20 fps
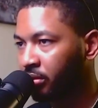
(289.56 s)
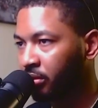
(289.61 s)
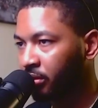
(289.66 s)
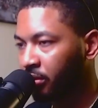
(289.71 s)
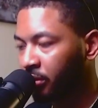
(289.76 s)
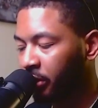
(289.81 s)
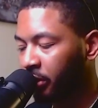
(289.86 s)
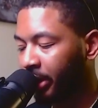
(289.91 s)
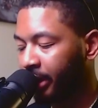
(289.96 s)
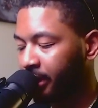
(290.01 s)

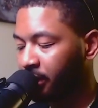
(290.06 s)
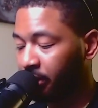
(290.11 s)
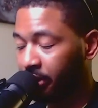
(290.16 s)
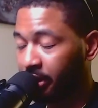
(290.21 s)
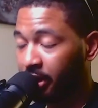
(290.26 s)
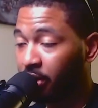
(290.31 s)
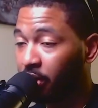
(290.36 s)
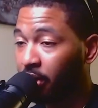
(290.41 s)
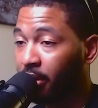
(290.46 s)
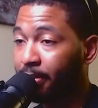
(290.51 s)
Right, so they're
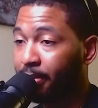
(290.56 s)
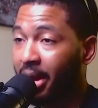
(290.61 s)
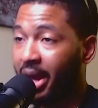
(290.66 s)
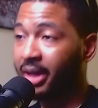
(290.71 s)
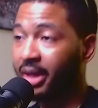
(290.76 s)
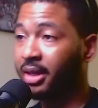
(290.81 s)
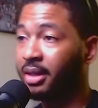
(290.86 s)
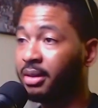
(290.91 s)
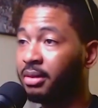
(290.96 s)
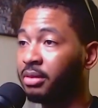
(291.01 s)
going back
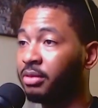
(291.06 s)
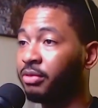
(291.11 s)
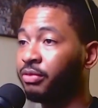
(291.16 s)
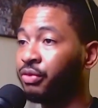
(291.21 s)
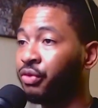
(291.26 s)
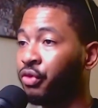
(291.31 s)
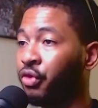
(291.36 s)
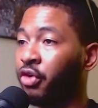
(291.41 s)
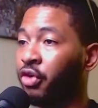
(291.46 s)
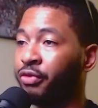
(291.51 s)
and
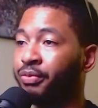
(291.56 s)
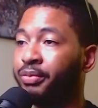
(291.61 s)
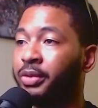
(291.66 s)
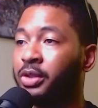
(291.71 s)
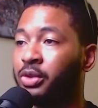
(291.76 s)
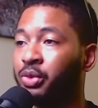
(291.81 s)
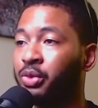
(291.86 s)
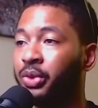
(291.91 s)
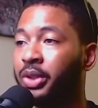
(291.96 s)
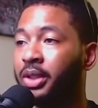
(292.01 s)
forth
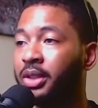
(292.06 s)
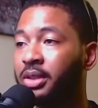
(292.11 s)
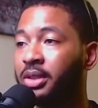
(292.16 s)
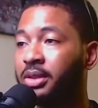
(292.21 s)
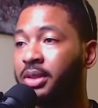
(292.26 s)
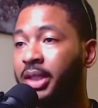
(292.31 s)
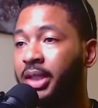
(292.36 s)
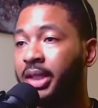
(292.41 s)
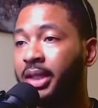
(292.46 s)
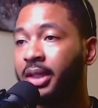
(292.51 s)
between the
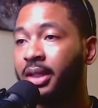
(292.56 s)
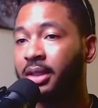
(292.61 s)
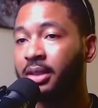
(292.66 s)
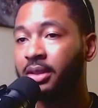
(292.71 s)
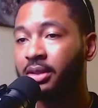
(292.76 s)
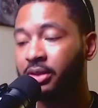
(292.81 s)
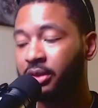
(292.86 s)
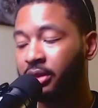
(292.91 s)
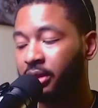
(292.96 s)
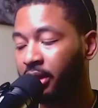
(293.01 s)
D and the
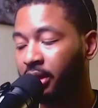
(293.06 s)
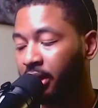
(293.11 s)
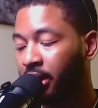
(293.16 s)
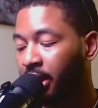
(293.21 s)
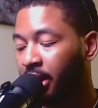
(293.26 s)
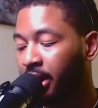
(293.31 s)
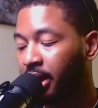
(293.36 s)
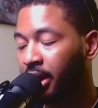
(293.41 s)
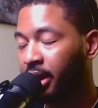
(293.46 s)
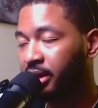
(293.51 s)
C,
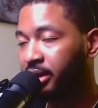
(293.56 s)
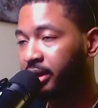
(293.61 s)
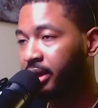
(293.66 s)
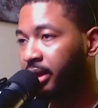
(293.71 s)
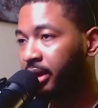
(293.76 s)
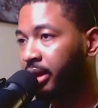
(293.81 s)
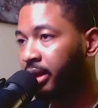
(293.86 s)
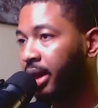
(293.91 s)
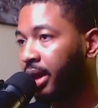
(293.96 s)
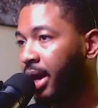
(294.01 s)
and then
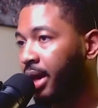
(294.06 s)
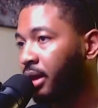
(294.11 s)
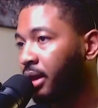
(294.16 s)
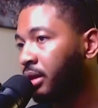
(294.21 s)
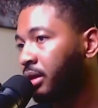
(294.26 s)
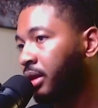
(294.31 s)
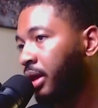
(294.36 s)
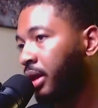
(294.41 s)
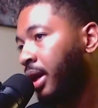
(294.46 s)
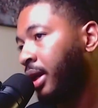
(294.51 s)
they add in
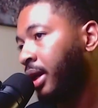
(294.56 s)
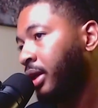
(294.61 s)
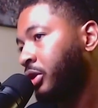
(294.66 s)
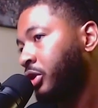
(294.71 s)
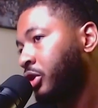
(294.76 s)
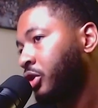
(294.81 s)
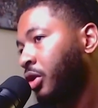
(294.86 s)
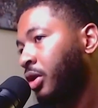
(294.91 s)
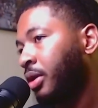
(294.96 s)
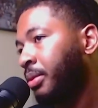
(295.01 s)
the A
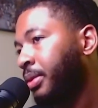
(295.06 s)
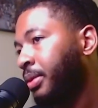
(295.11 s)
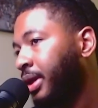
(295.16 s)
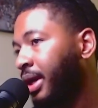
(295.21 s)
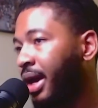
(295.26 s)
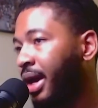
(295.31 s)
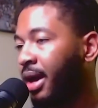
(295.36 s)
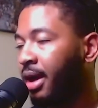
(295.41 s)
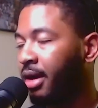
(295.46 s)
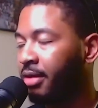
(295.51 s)
sharp and the
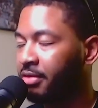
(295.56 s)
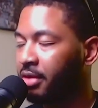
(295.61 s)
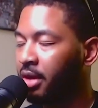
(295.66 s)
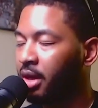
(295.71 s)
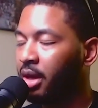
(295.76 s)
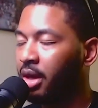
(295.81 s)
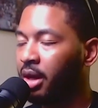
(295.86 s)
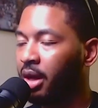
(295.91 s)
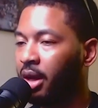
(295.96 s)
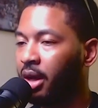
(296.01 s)
F
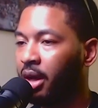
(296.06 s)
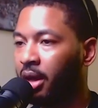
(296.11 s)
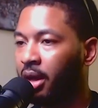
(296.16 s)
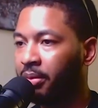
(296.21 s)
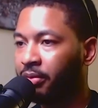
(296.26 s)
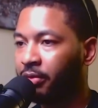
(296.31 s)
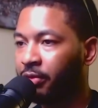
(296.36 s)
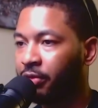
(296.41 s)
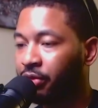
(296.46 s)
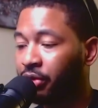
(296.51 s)

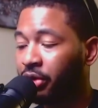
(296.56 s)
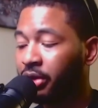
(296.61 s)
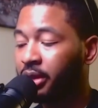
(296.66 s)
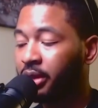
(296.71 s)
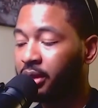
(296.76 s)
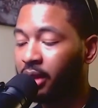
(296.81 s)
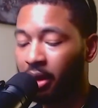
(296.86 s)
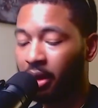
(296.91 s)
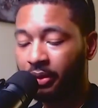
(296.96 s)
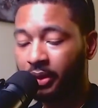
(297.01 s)
further
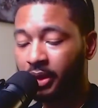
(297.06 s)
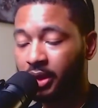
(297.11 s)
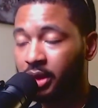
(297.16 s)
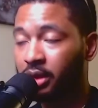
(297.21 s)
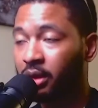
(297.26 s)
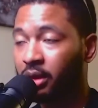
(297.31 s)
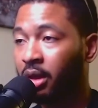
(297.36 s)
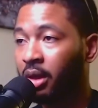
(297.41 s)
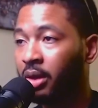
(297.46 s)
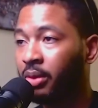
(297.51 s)
down the
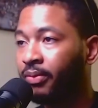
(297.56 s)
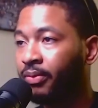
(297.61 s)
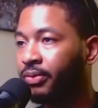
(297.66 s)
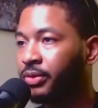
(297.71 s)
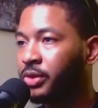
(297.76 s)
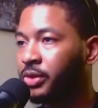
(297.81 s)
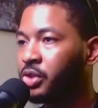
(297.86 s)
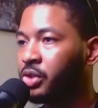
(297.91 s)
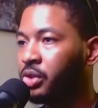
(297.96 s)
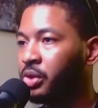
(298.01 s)
song
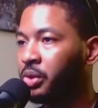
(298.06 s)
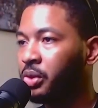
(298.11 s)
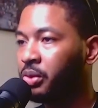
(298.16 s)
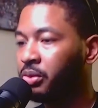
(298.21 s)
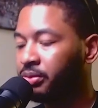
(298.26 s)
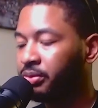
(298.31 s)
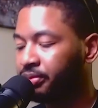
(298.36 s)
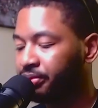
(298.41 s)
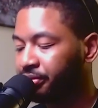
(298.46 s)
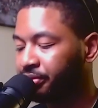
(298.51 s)
to
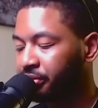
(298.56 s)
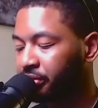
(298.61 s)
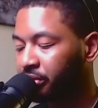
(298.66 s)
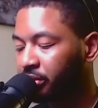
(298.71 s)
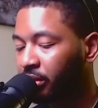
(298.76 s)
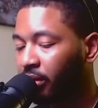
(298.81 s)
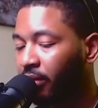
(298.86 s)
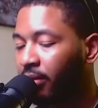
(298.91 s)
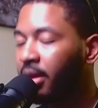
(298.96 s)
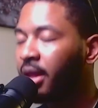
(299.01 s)

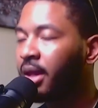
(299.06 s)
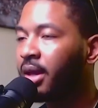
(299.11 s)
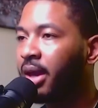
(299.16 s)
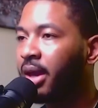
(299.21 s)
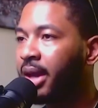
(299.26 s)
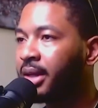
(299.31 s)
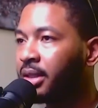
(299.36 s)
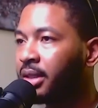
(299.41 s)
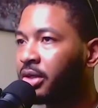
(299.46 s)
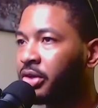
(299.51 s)

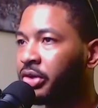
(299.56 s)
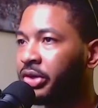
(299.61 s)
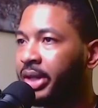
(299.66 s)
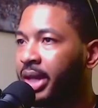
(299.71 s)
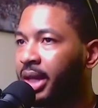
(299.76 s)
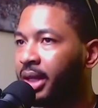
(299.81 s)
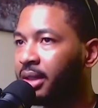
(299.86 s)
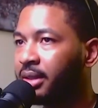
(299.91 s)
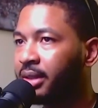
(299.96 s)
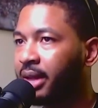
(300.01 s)
kind of
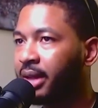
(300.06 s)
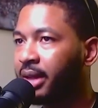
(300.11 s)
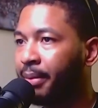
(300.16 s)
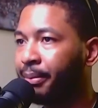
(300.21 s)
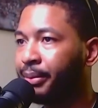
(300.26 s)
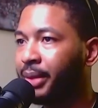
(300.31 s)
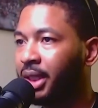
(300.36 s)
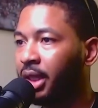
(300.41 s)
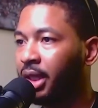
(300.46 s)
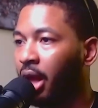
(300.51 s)
create that
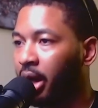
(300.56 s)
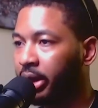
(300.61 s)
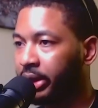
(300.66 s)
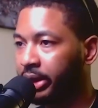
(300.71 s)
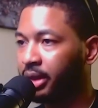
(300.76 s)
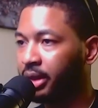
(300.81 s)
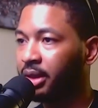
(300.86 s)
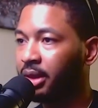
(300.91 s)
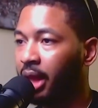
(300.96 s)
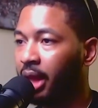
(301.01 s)
melodic
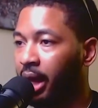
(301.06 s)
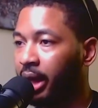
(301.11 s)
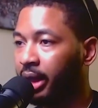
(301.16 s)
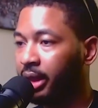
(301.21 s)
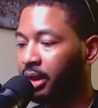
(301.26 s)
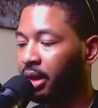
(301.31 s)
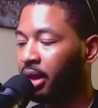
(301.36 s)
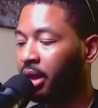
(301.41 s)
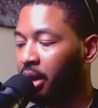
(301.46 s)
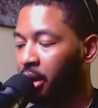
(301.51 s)
line
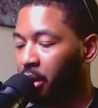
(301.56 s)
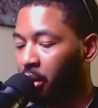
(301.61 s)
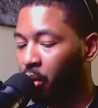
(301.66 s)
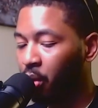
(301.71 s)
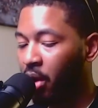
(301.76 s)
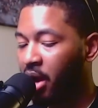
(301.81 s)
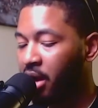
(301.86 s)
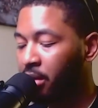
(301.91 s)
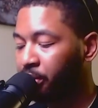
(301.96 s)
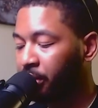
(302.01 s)

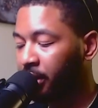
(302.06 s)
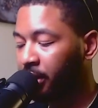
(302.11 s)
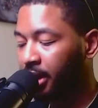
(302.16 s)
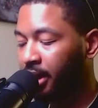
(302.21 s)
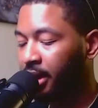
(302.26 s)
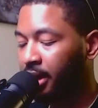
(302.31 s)
while playing